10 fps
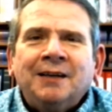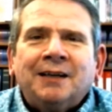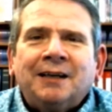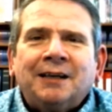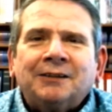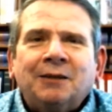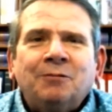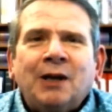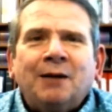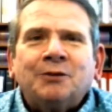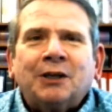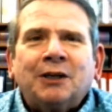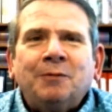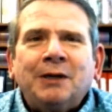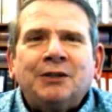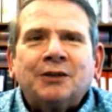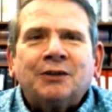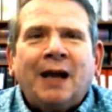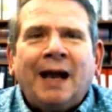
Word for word: Uh, sometimes it can be just